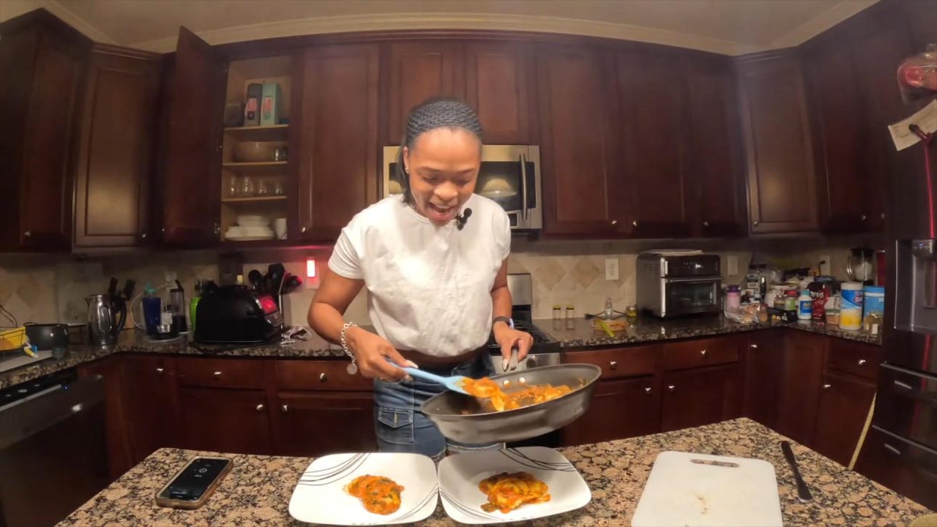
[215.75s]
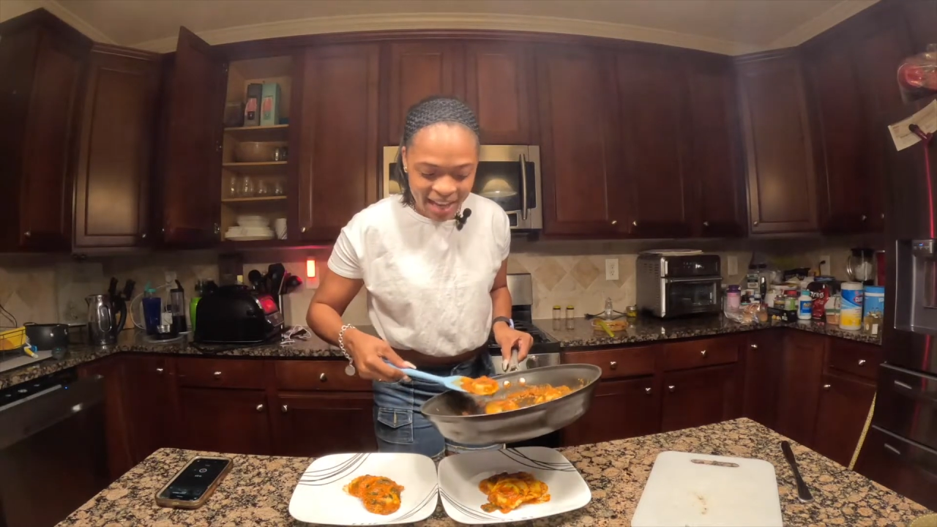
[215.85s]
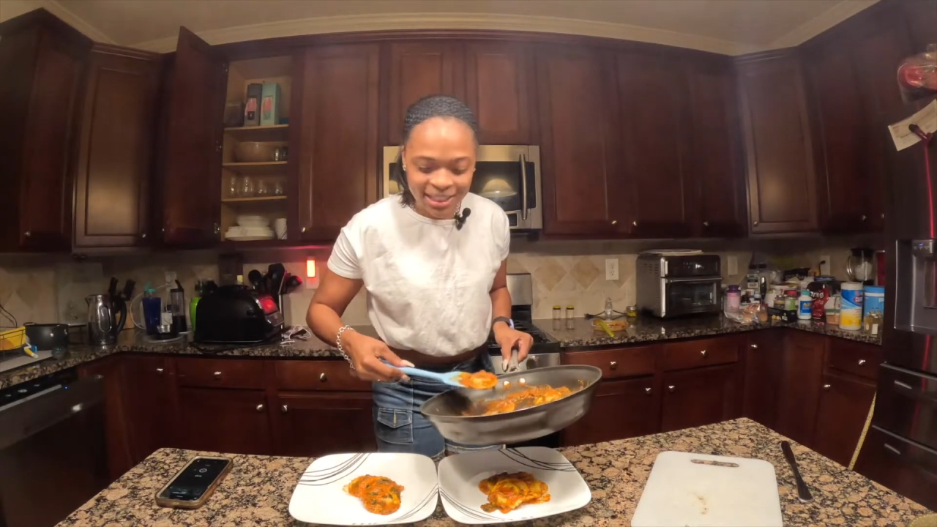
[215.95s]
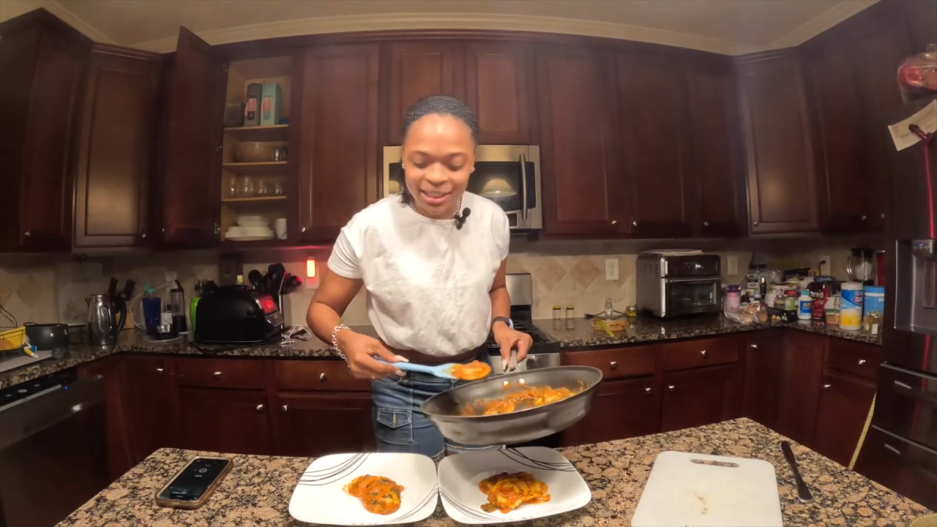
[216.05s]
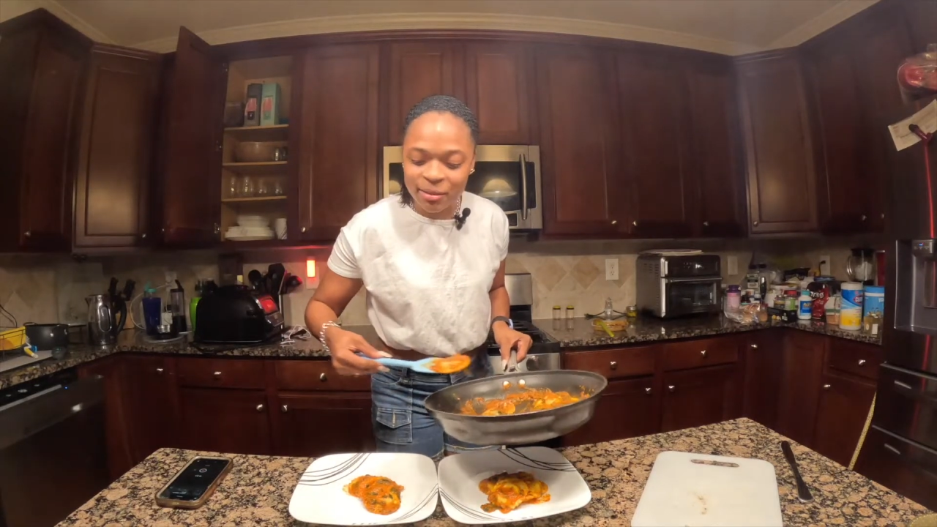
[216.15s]

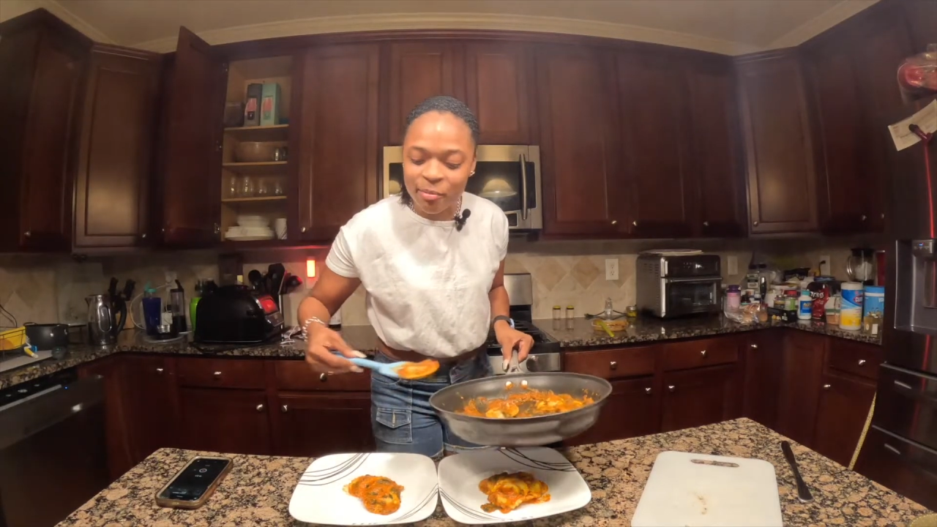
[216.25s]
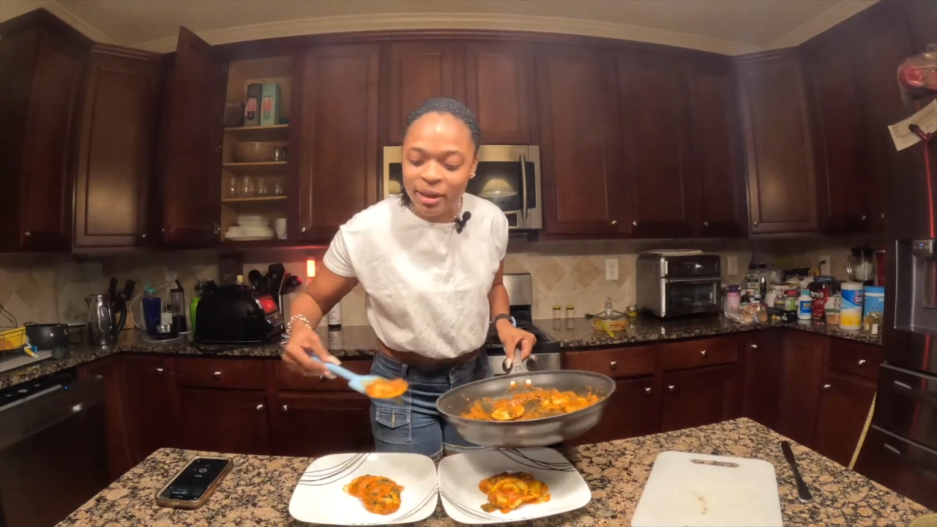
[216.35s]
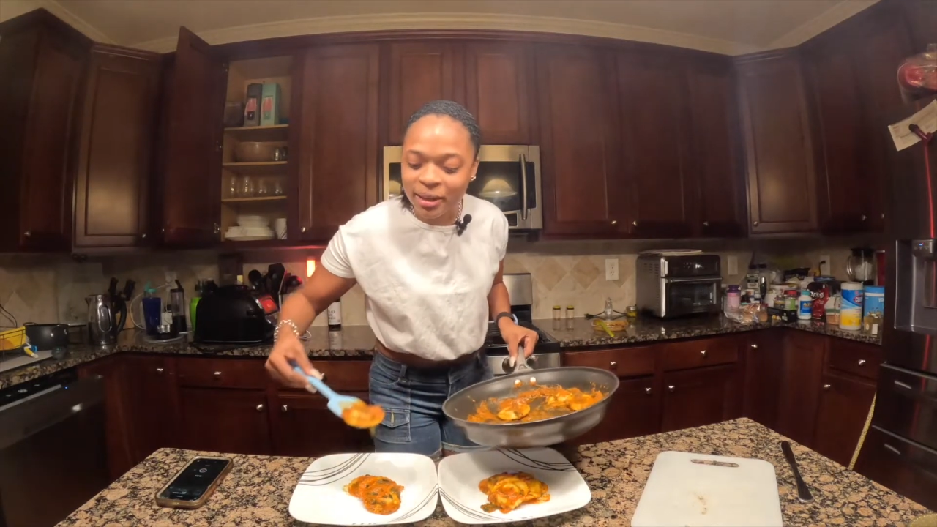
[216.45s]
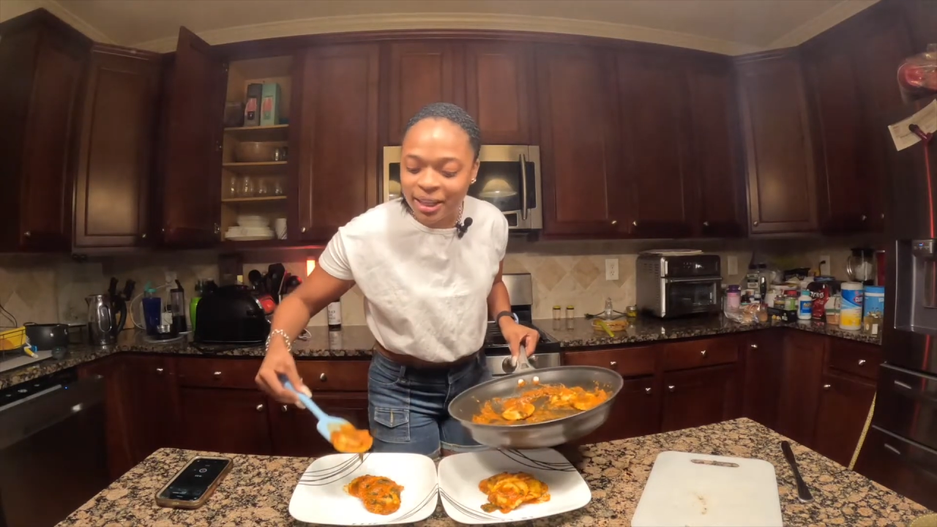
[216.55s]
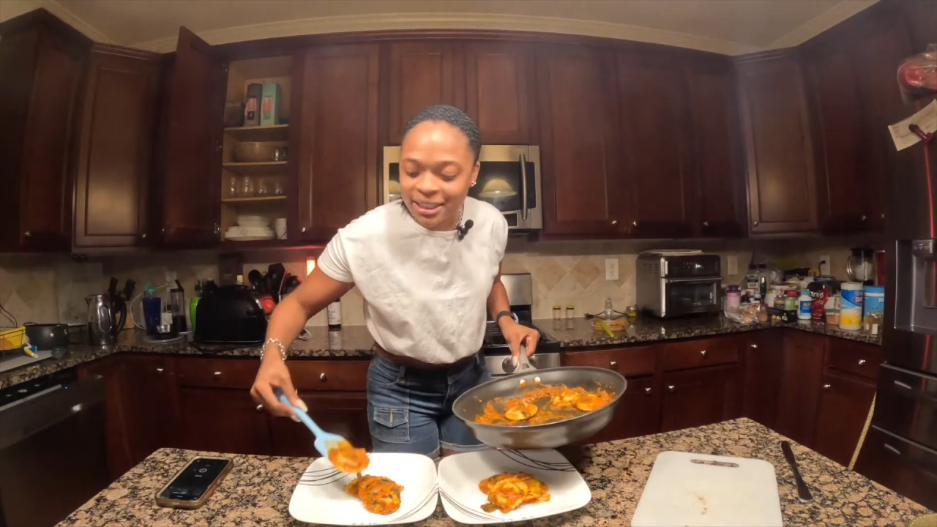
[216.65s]
I should have
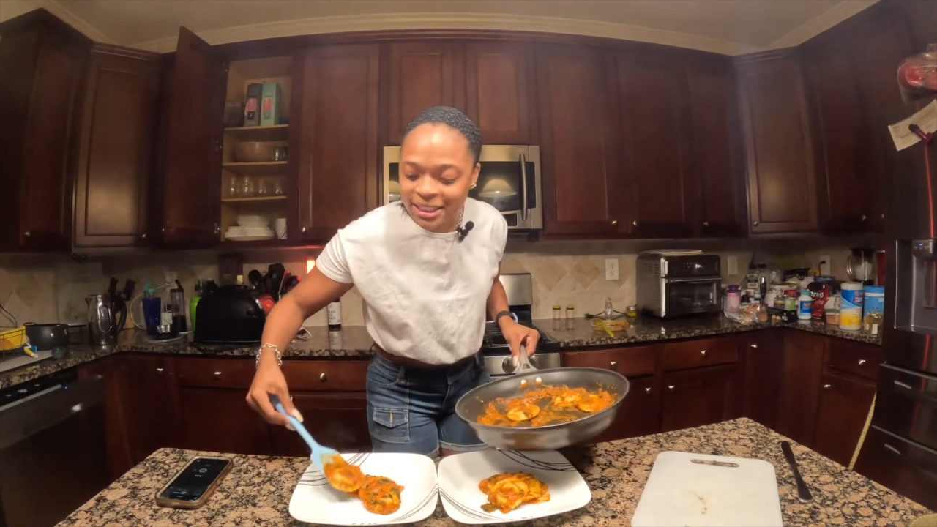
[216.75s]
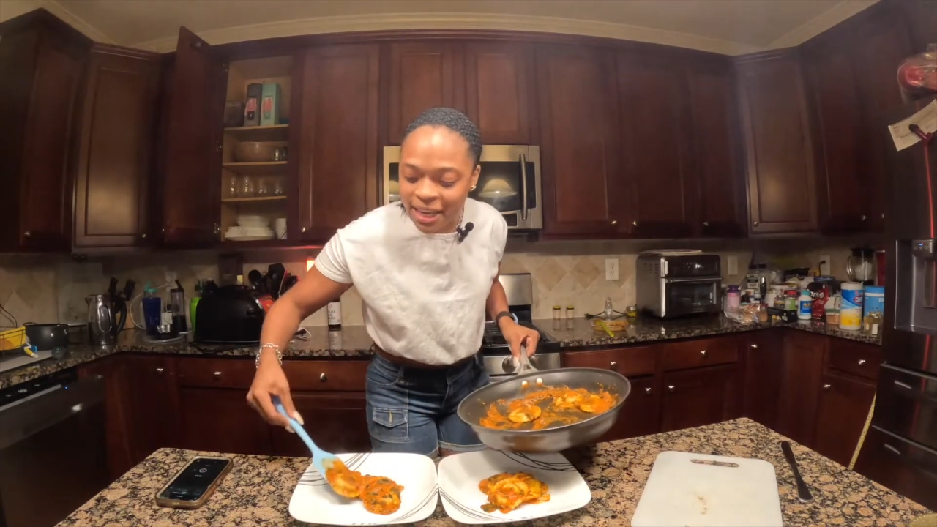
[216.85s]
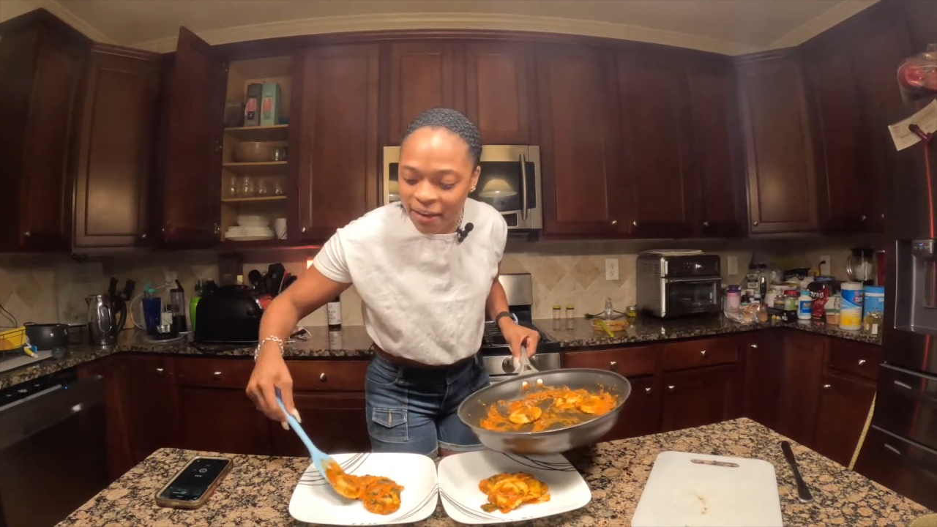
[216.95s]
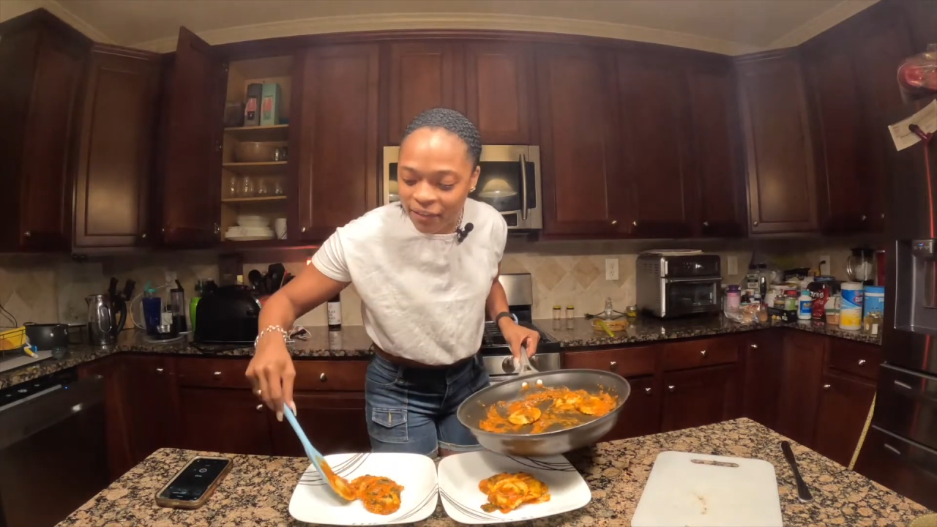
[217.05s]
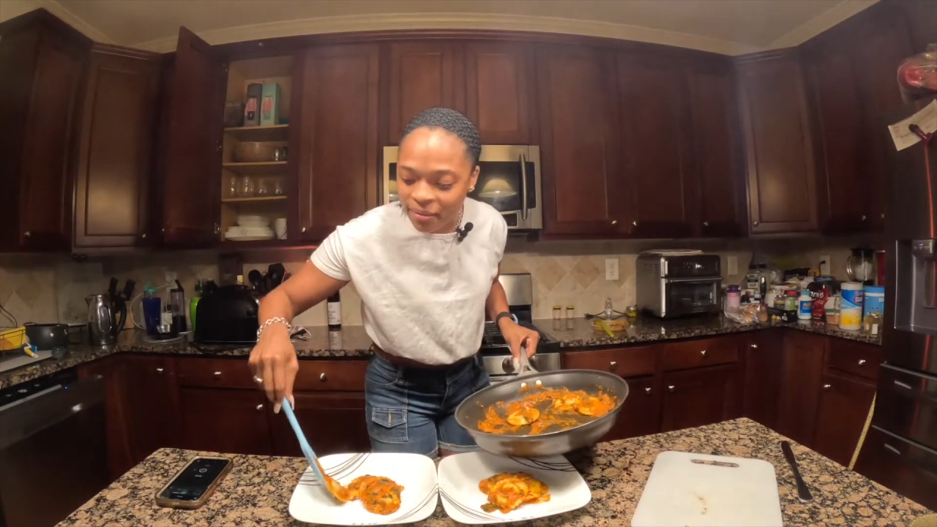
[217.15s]
been a chef